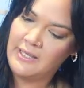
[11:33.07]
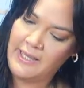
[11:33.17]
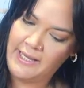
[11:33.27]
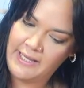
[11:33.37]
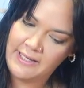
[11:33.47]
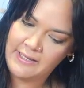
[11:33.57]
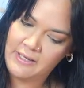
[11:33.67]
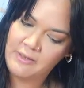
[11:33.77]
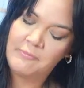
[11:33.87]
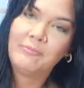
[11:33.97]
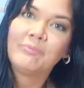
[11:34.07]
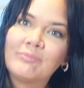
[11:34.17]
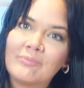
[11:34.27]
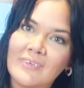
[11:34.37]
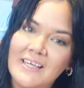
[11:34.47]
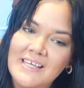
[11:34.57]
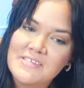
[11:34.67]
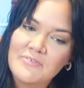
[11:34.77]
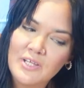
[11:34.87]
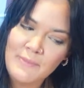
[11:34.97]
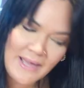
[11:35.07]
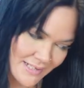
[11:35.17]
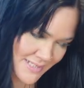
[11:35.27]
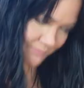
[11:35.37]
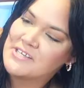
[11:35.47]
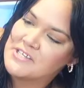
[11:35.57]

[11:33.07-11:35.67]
And it's fully packed.